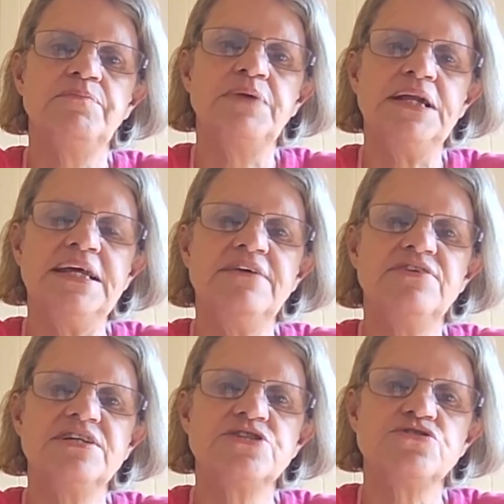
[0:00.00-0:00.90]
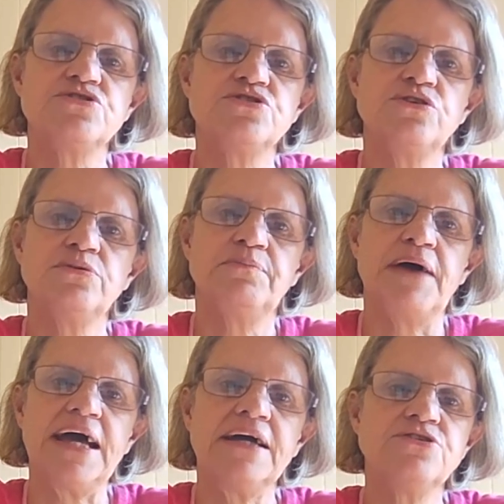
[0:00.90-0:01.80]
believers to turn
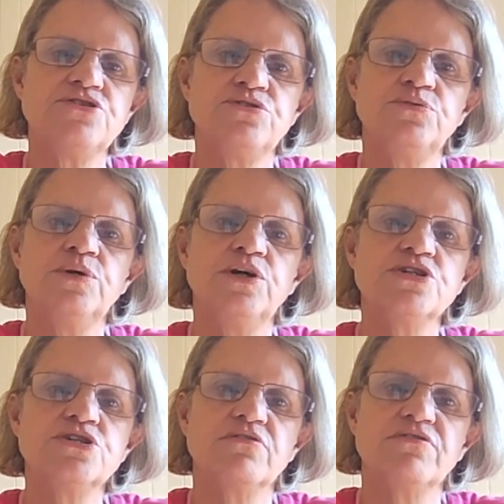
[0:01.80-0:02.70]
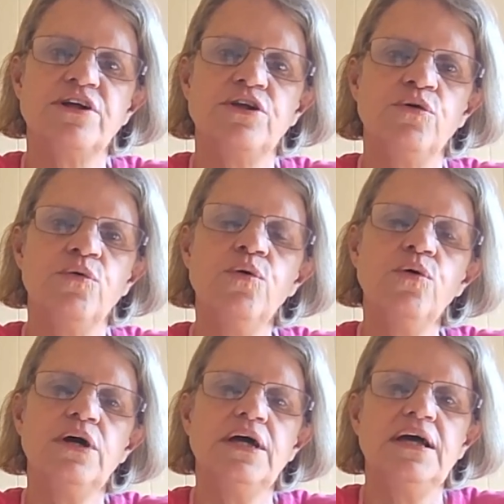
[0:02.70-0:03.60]
back to works of the
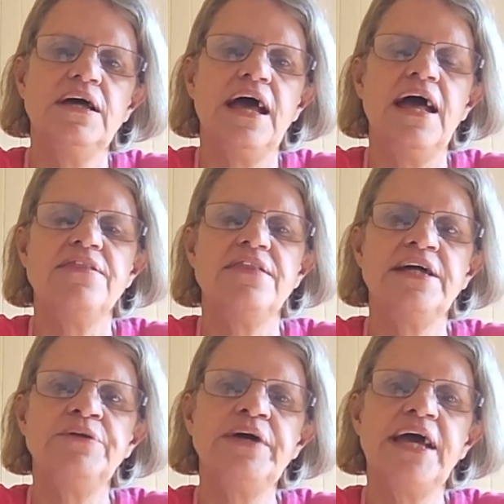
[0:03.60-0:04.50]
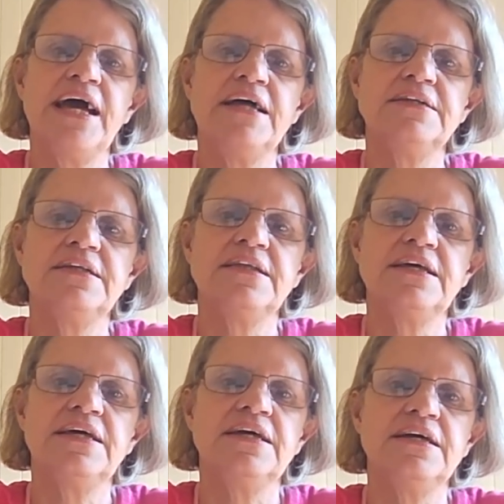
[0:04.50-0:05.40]
law. And then we had
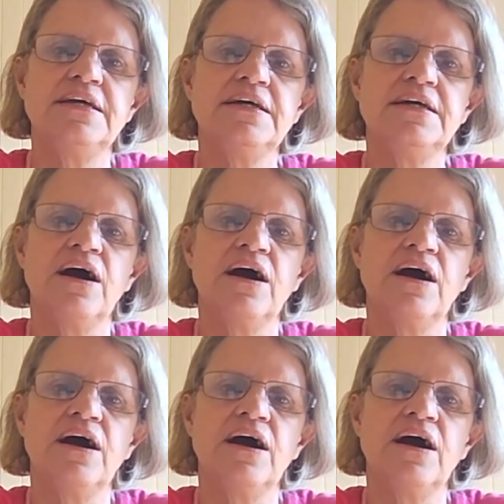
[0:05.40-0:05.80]
the